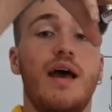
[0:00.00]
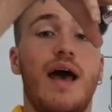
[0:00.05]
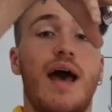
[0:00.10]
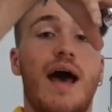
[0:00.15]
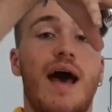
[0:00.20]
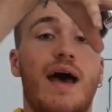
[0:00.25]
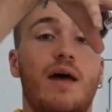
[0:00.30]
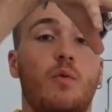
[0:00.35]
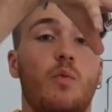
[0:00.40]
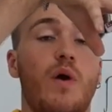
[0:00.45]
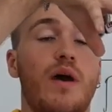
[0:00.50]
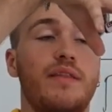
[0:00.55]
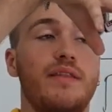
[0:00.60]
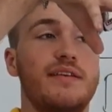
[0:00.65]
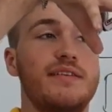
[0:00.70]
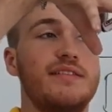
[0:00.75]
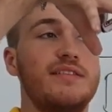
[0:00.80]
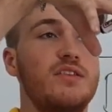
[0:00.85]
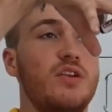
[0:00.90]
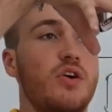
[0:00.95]
and when the
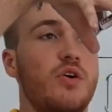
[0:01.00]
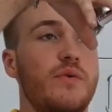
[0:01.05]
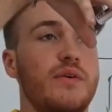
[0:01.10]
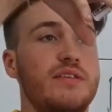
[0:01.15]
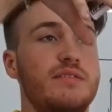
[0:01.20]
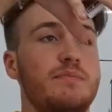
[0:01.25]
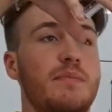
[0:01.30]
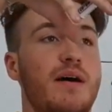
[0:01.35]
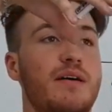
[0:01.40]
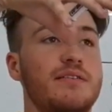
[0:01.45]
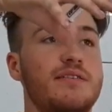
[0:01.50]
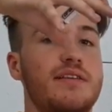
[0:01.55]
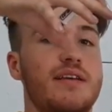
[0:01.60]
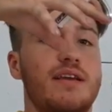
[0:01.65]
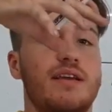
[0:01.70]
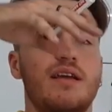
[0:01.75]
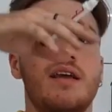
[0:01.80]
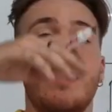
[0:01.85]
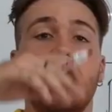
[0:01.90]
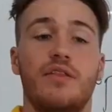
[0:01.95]
snow is
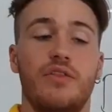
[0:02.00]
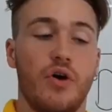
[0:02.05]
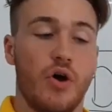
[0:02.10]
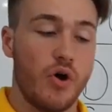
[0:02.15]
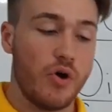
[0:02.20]
melting, the